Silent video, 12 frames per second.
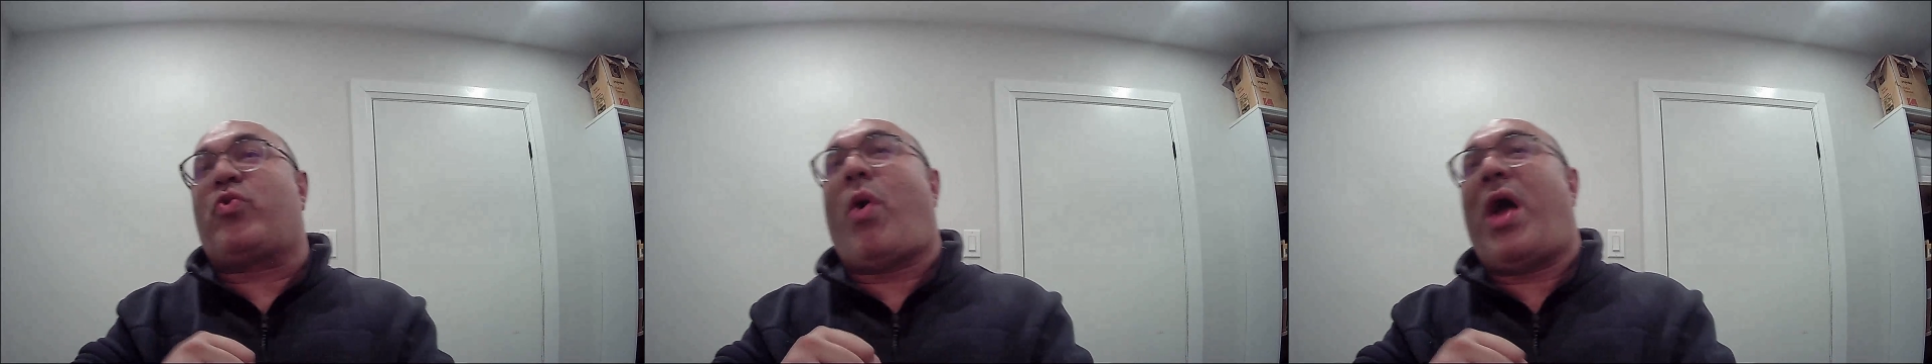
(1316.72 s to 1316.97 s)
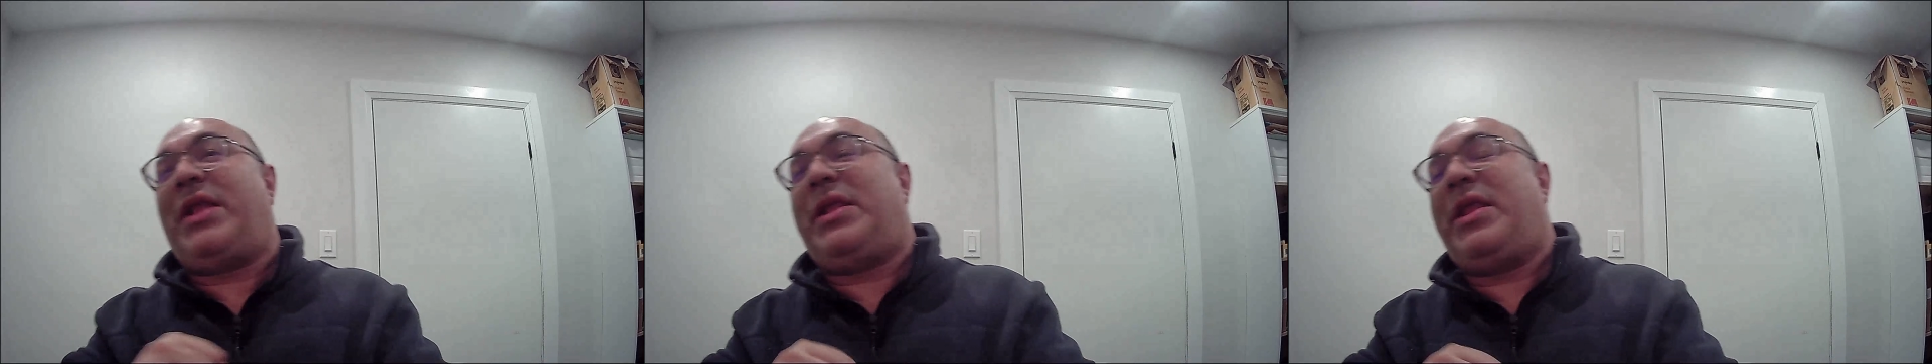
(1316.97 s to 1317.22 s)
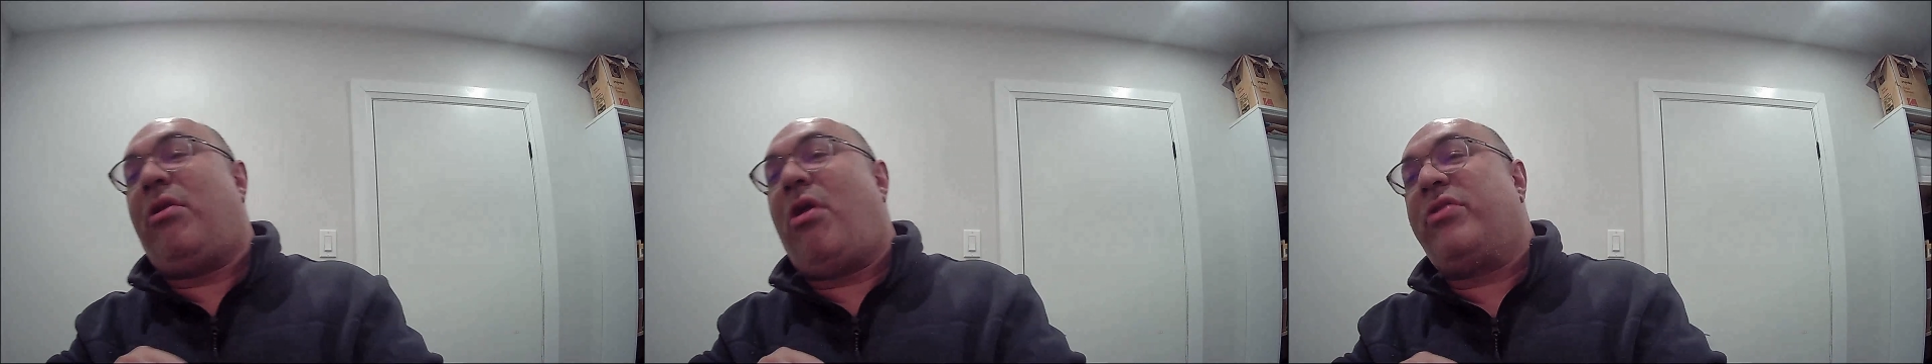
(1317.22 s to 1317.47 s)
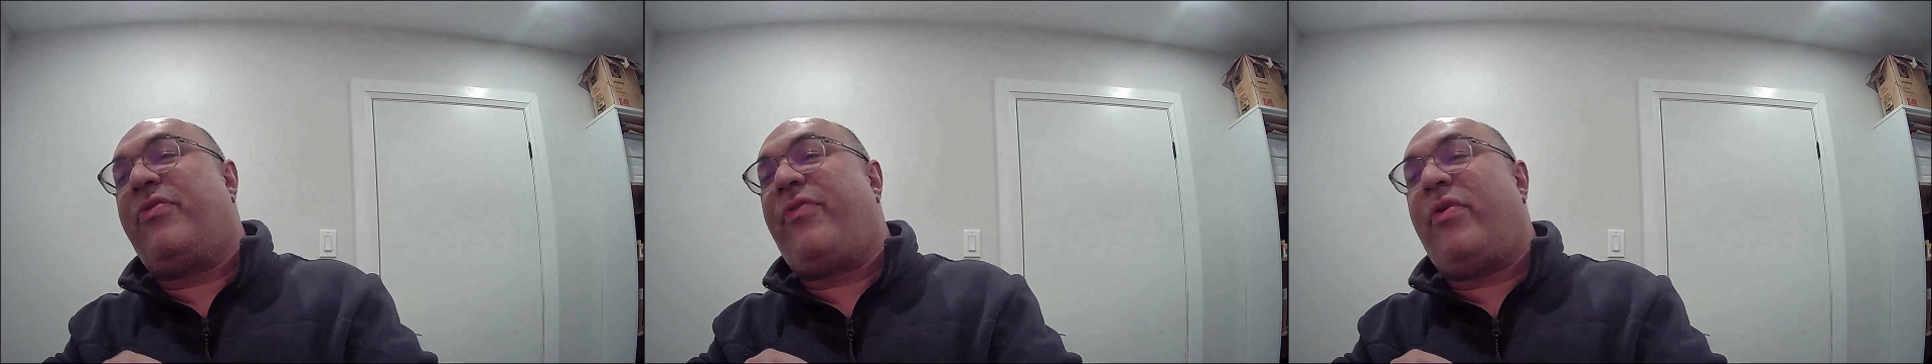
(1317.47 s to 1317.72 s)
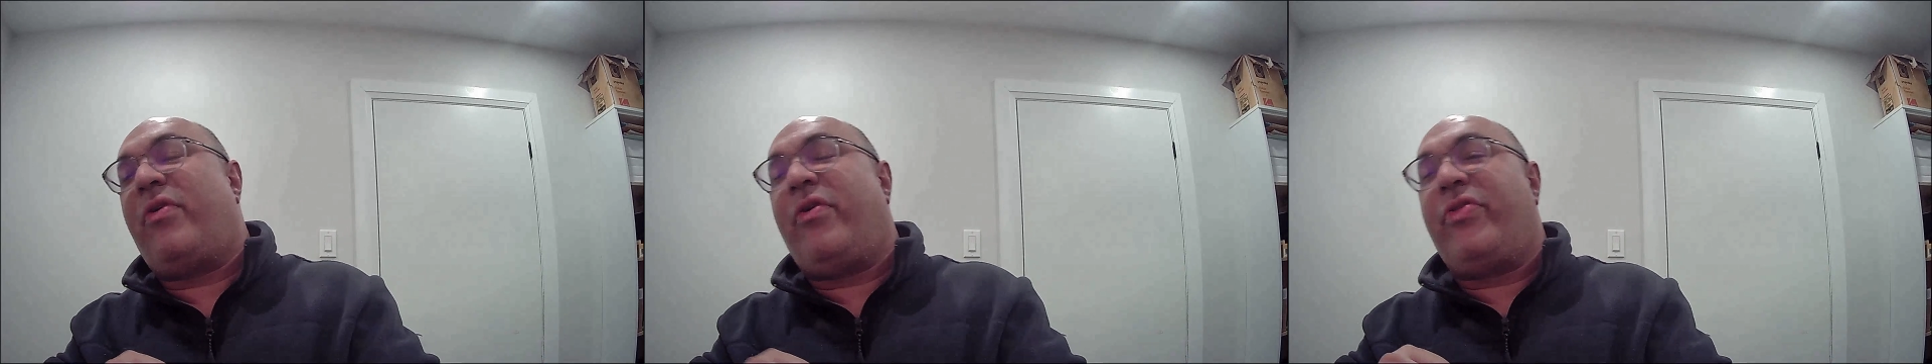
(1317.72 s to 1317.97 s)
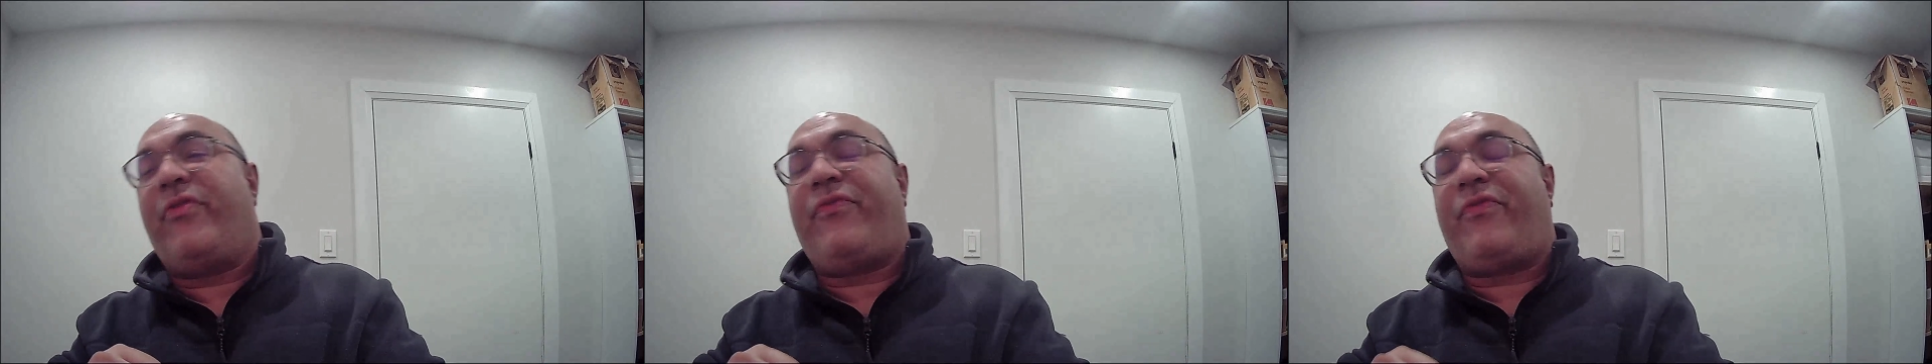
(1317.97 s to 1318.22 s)
quietly along
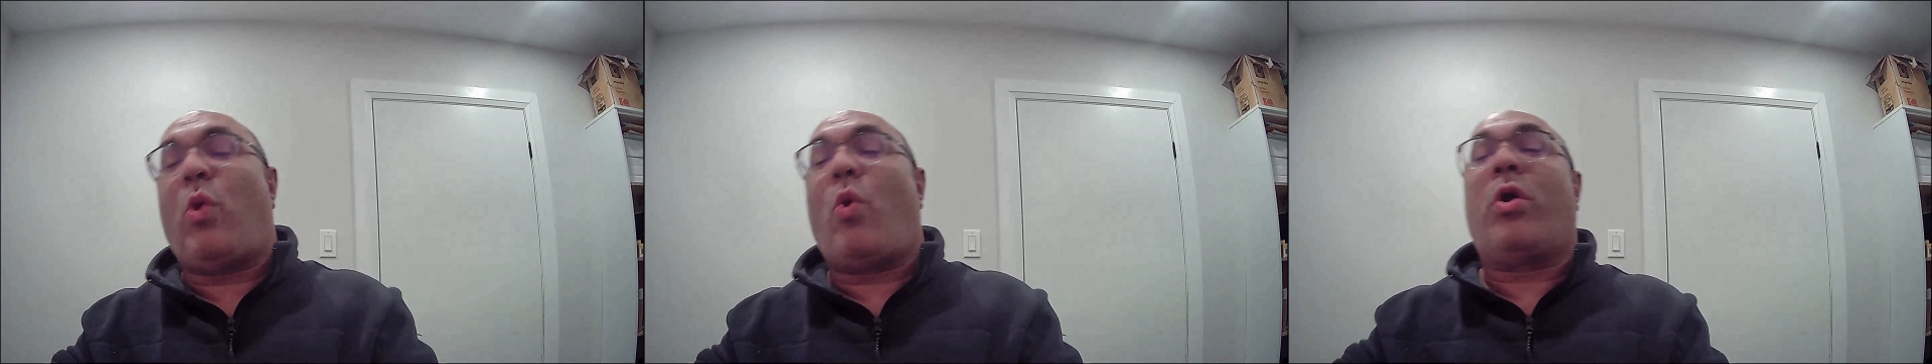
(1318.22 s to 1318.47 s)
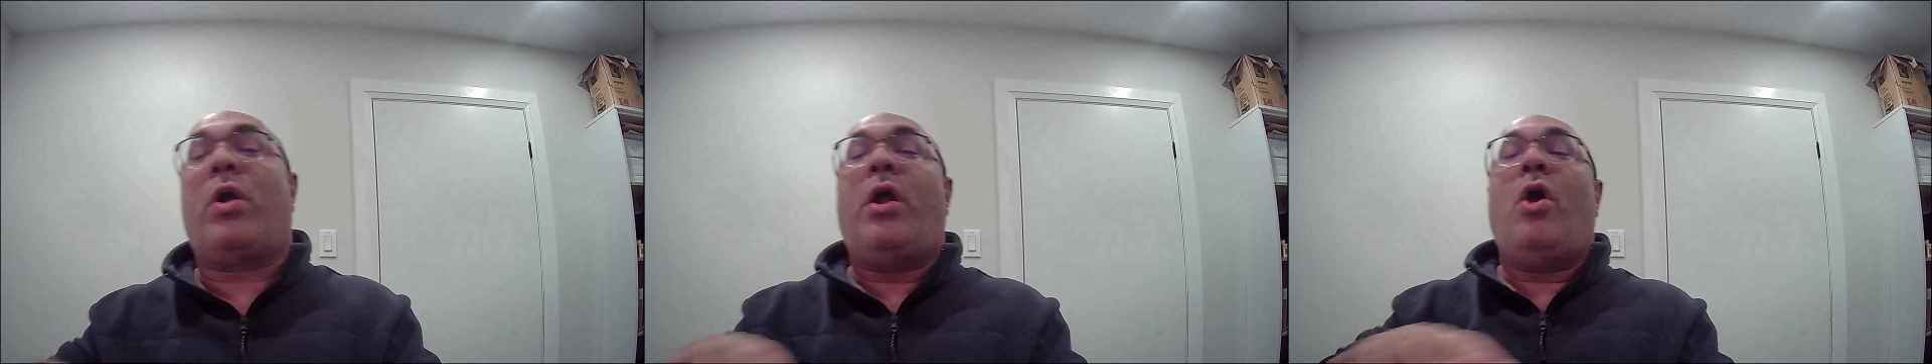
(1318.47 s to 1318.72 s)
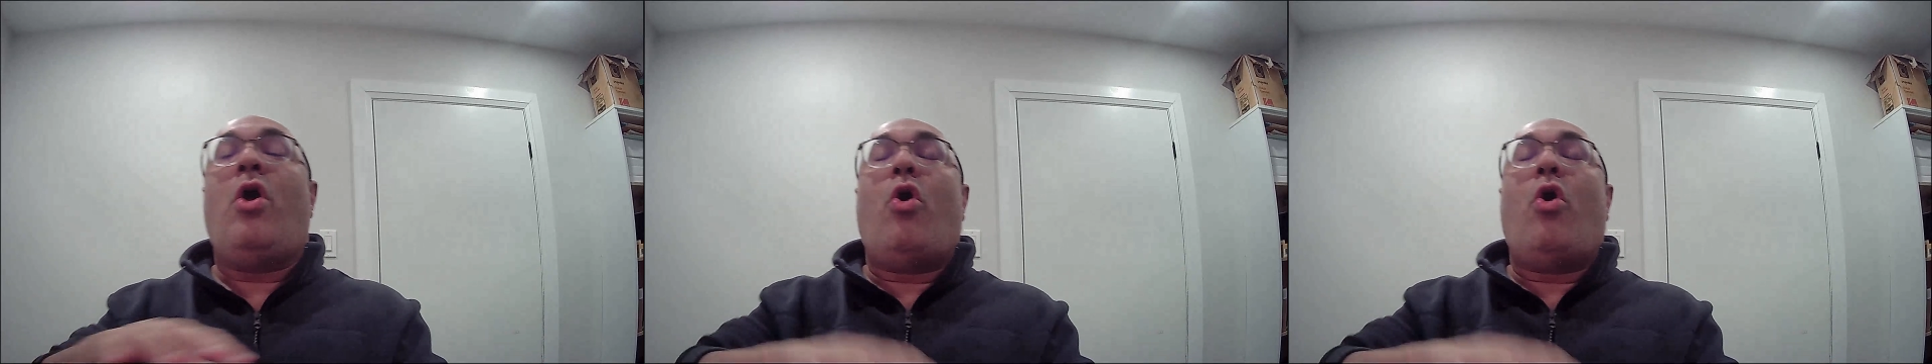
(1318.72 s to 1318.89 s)
the floor